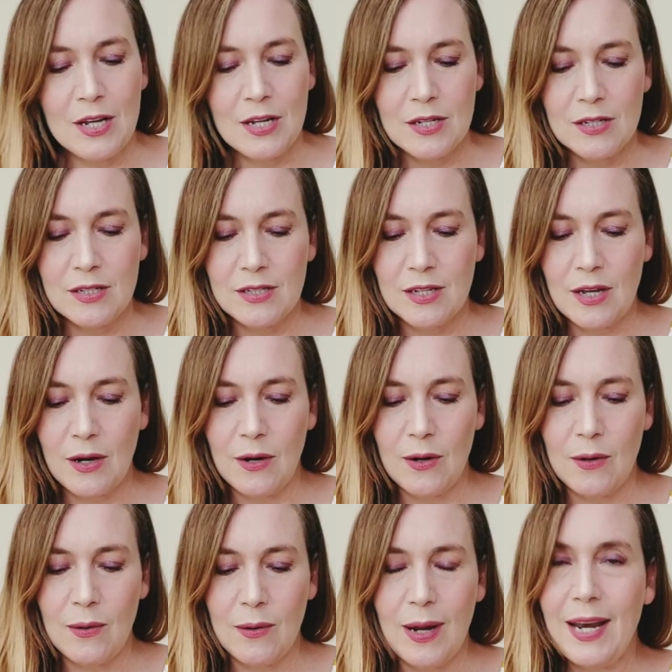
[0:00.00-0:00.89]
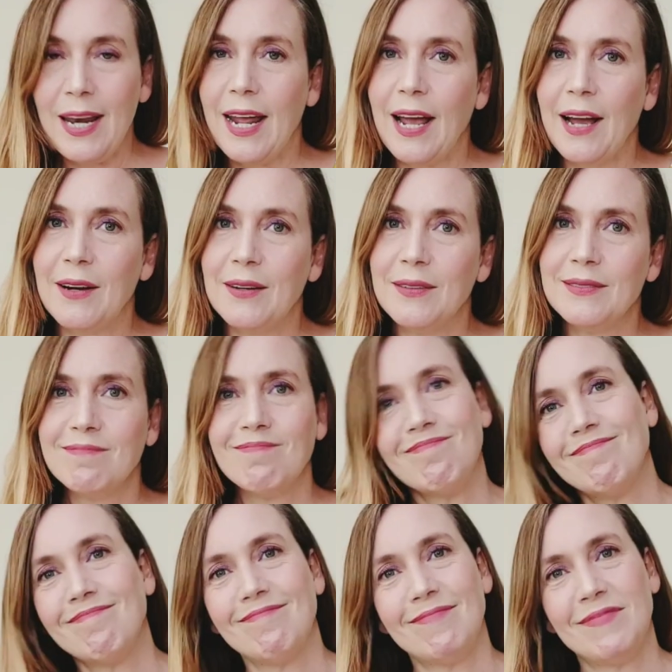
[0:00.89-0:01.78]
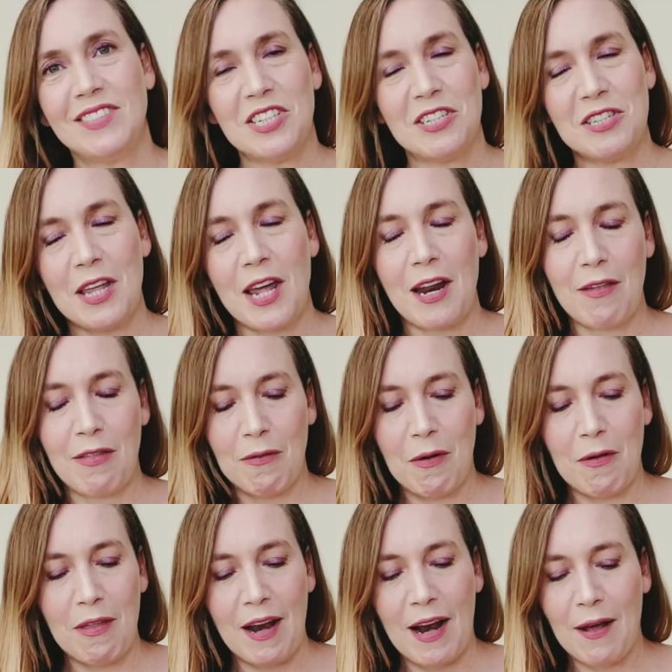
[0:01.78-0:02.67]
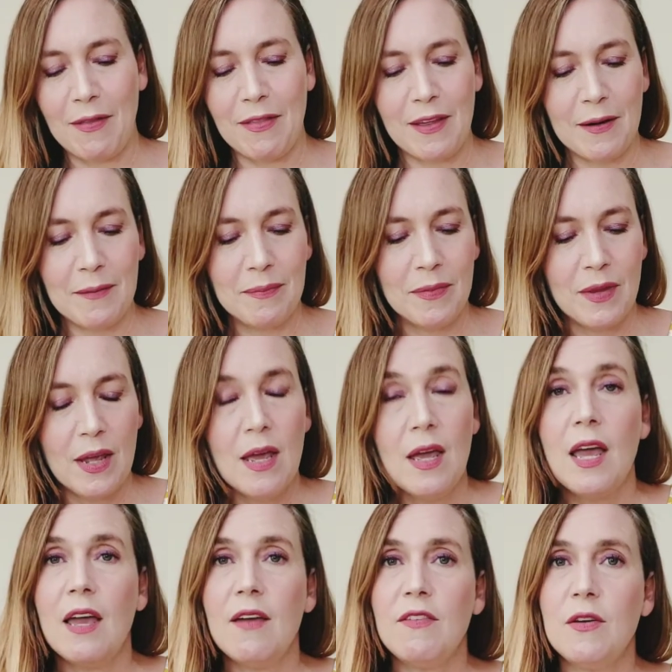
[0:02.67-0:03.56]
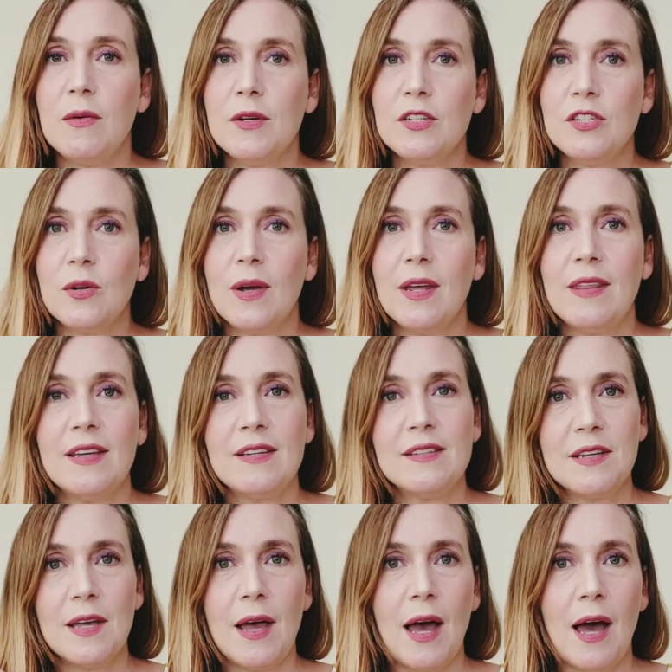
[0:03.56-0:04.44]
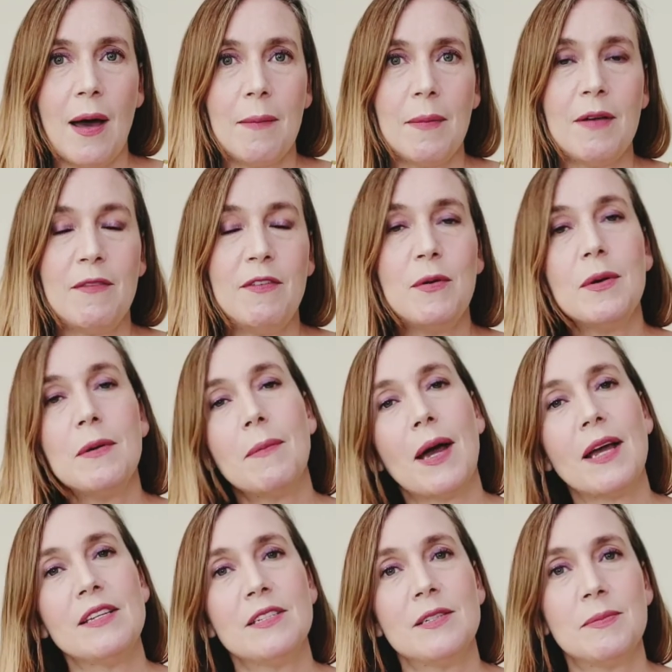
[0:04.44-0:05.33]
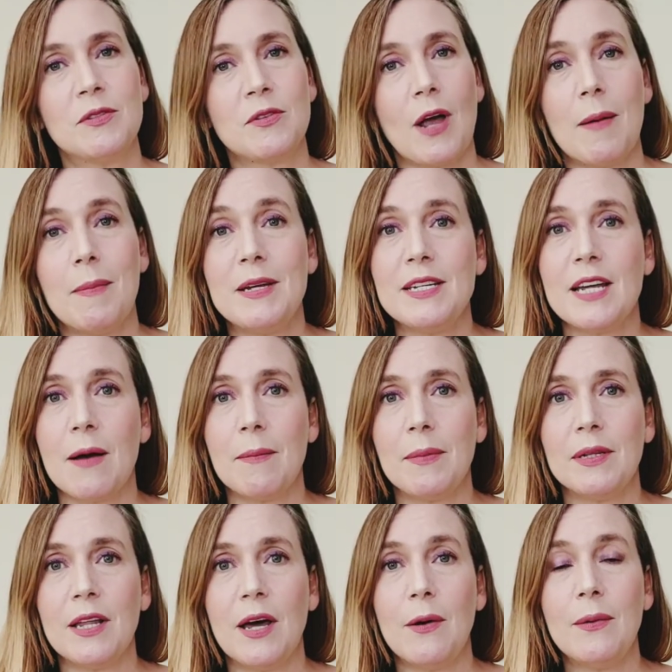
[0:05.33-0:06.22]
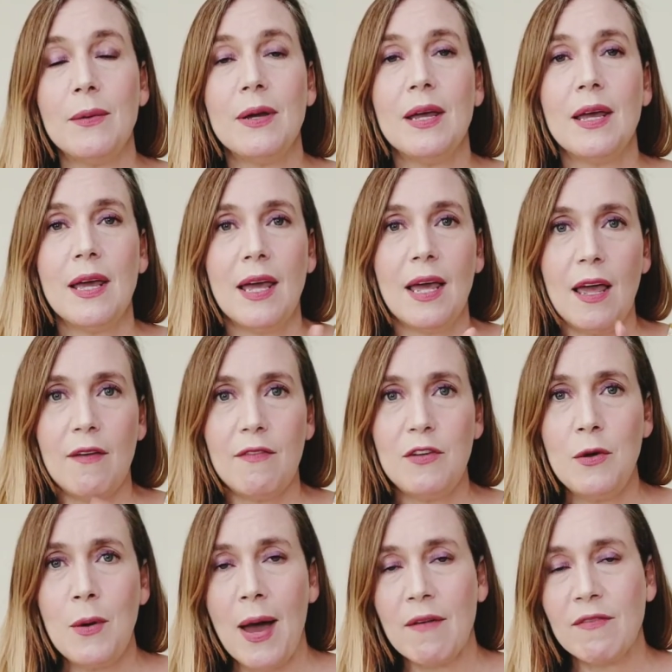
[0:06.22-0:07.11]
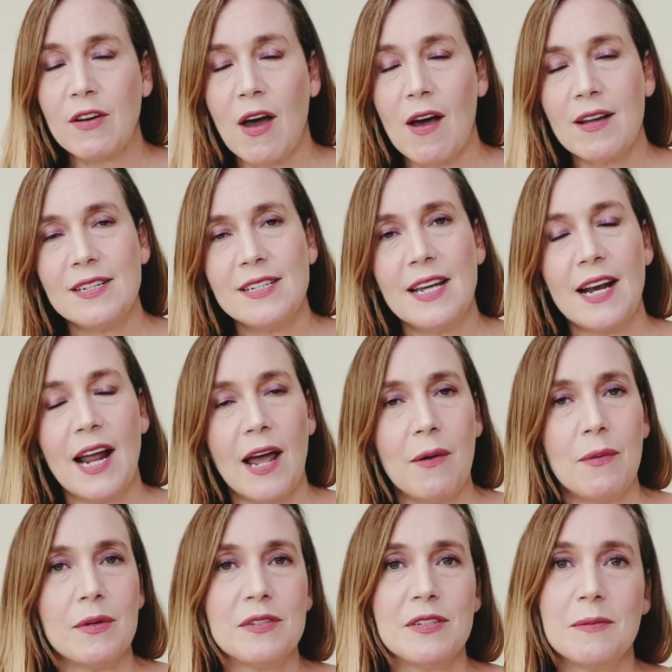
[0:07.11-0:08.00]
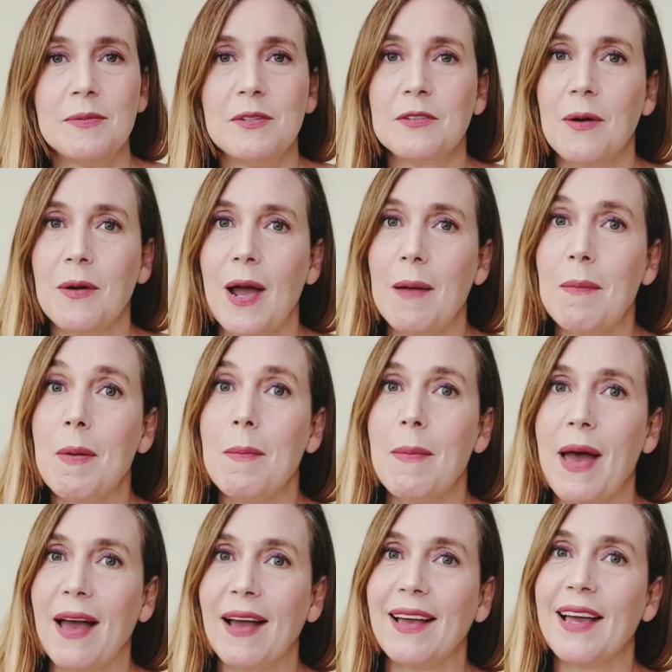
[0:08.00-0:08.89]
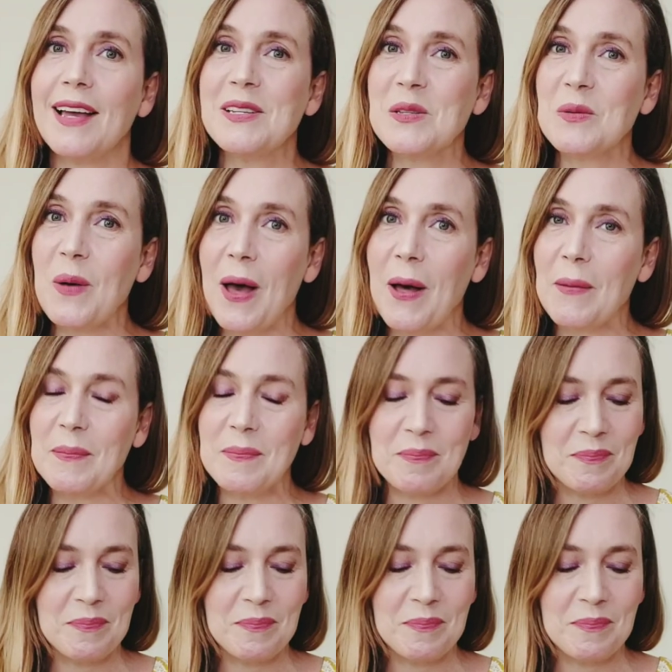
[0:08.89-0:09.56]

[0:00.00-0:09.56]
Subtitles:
So anyhow, just thought I'd throw that out there. If you enjoy these, if you wouldn't mind subscribing down below. If you have content, I will subscribe back as well.